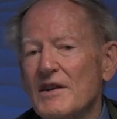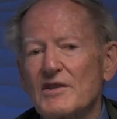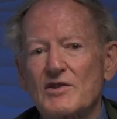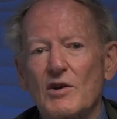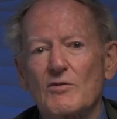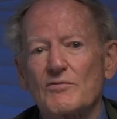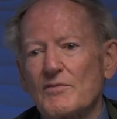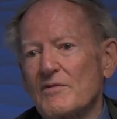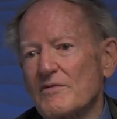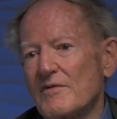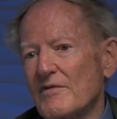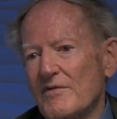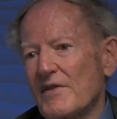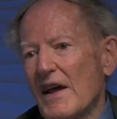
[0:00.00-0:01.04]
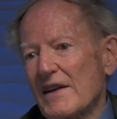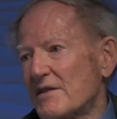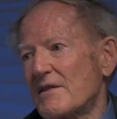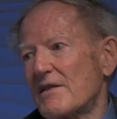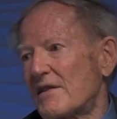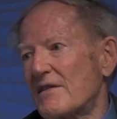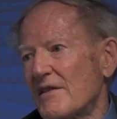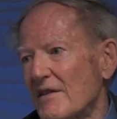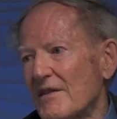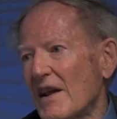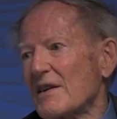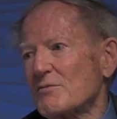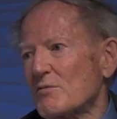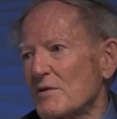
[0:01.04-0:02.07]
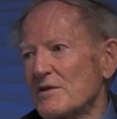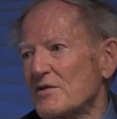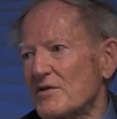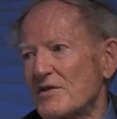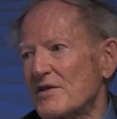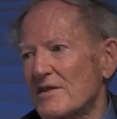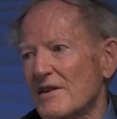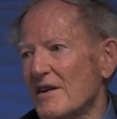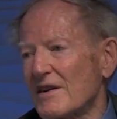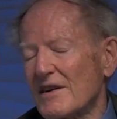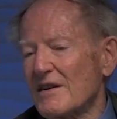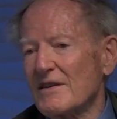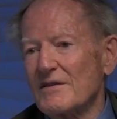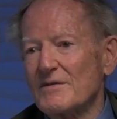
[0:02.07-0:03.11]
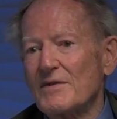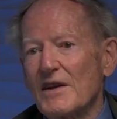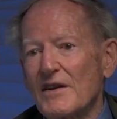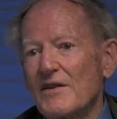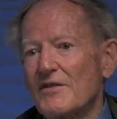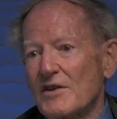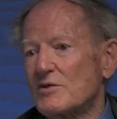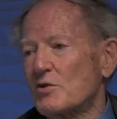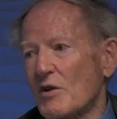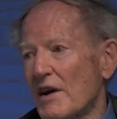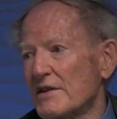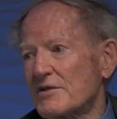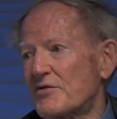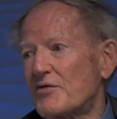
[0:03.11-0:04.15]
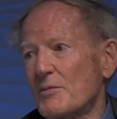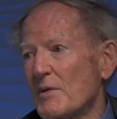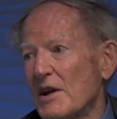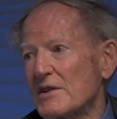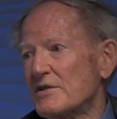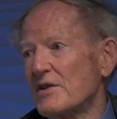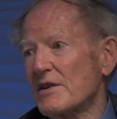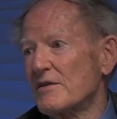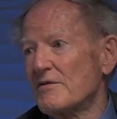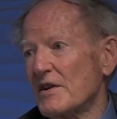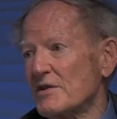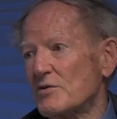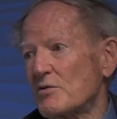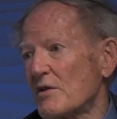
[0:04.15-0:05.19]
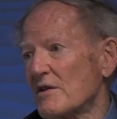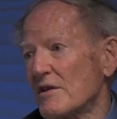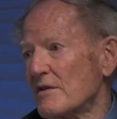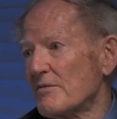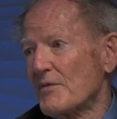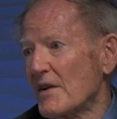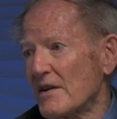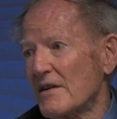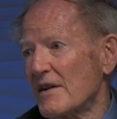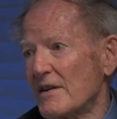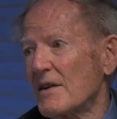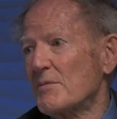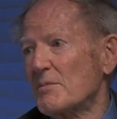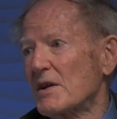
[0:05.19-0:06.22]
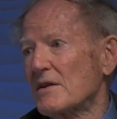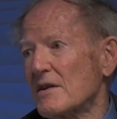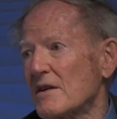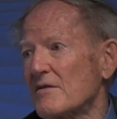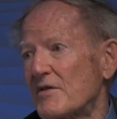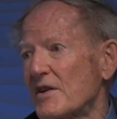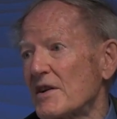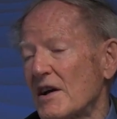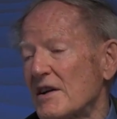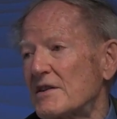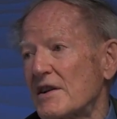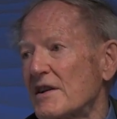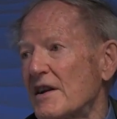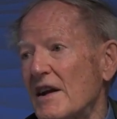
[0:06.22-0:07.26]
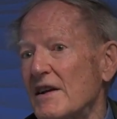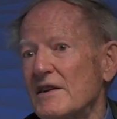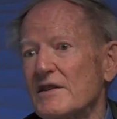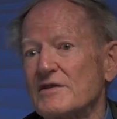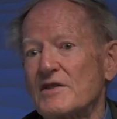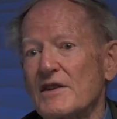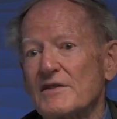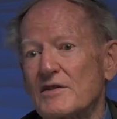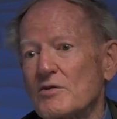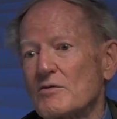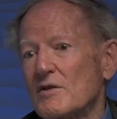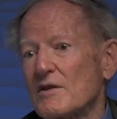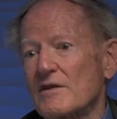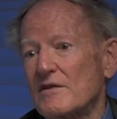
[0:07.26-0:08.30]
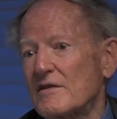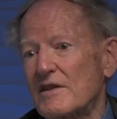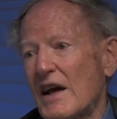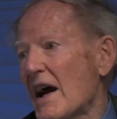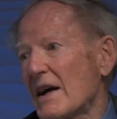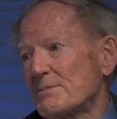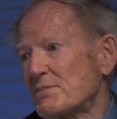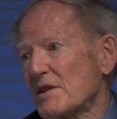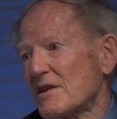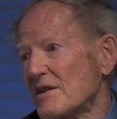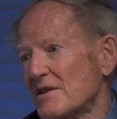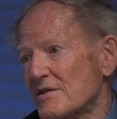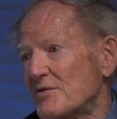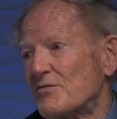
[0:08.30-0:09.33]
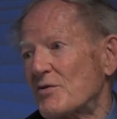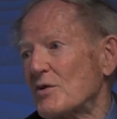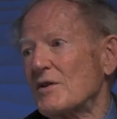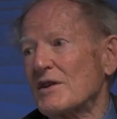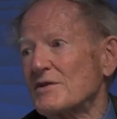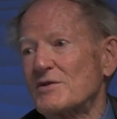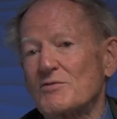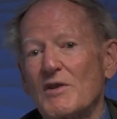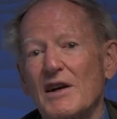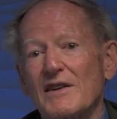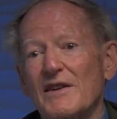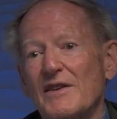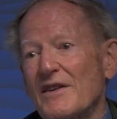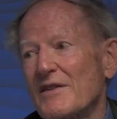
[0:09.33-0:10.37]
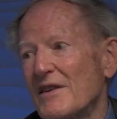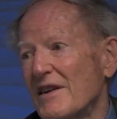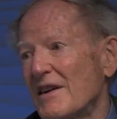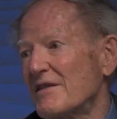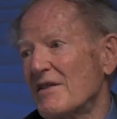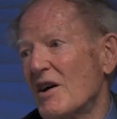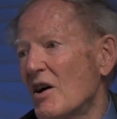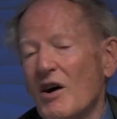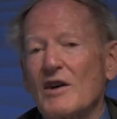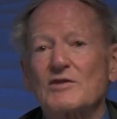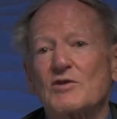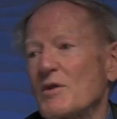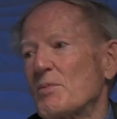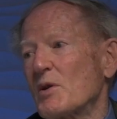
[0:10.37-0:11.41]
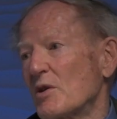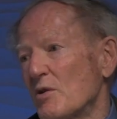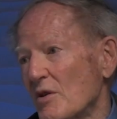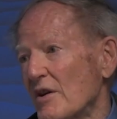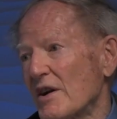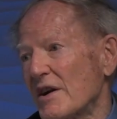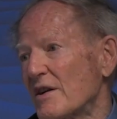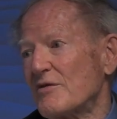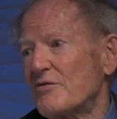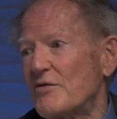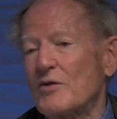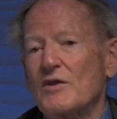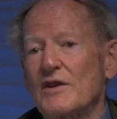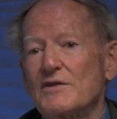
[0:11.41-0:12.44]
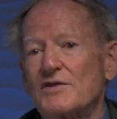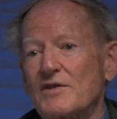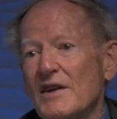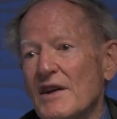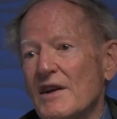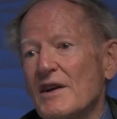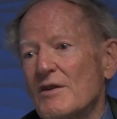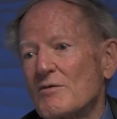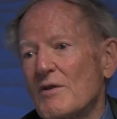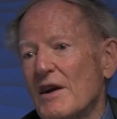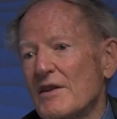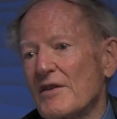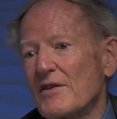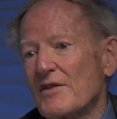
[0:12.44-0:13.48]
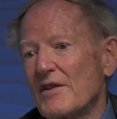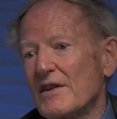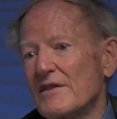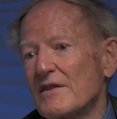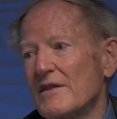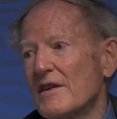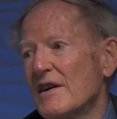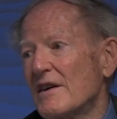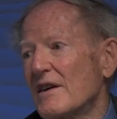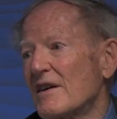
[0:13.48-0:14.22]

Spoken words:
so that was the transformation of Israel in the middle of the 1980s into a capitalist force an entrepreneurial force rather than